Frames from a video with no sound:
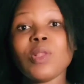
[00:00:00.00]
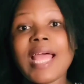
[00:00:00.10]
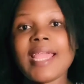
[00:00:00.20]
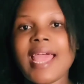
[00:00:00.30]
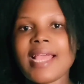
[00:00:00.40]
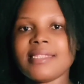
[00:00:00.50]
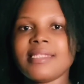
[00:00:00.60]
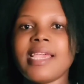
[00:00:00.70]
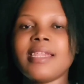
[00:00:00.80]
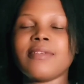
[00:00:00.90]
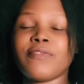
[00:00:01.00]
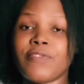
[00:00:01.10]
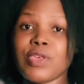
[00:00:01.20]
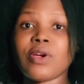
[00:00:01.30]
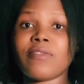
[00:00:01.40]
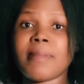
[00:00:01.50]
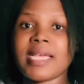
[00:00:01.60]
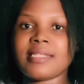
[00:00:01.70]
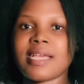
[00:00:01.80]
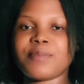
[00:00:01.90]
So like I said, few of
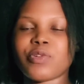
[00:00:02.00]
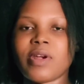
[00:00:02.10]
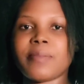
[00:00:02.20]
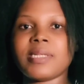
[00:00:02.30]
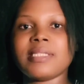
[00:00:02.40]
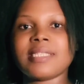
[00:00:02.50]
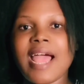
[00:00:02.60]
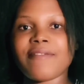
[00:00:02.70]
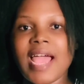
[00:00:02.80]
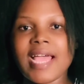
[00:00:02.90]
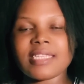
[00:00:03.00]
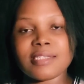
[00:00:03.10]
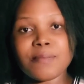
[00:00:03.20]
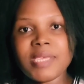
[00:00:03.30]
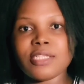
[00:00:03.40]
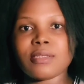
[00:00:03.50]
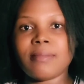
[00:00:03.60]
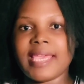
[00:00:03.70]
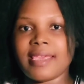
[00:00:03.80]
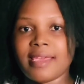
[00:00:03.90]
my subscribers have asked me
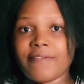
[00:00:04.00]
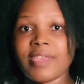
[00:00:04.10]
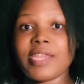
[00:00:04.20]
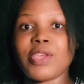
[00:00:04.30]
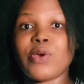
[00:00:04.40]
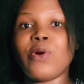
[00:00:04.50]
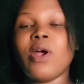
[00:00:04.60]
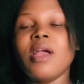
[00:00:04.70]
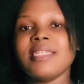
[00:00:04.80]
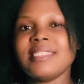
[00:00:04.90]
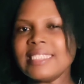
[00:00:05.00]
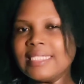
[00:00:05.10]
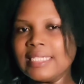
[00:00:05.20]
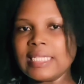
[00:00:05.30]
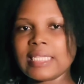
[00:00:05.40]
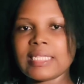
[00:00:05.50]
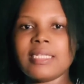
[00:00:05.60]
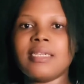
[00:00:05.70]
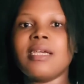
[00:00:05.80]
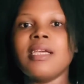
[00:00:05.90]
to make a video
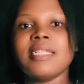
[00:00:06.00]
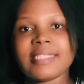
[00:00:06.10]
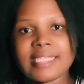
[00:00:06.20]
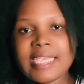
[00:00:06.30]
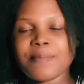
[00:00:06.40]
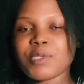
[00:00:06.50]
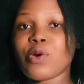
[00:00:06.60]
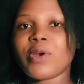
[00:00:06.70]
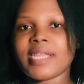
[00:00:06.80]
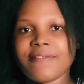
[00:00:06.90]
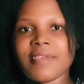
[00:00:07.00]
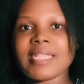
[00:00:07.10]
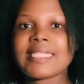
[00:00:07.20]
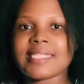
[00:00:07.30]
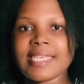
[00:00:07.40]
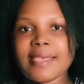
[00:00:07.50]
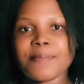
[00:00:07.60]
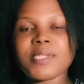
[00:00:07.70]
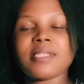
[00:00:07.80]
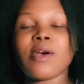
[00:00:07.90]
detailing tips or giving
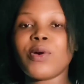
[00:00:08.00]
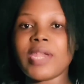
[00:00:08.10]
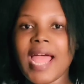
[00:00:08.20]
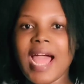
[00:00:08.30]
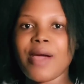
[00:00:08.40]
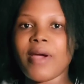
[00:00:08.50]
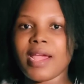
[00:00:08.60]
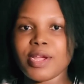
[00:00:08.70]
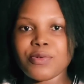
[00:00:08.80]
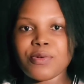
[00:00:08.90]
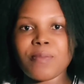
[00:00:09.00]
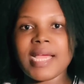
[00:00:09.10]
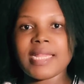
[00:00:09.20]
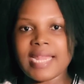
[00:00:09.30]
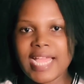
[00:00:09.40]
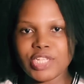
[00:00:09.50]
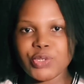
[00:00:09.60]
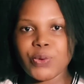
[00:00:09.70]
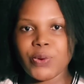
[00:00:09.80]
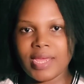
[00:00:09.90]
tips on how I grew my
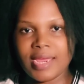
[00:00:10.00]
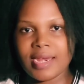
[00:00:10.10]
natural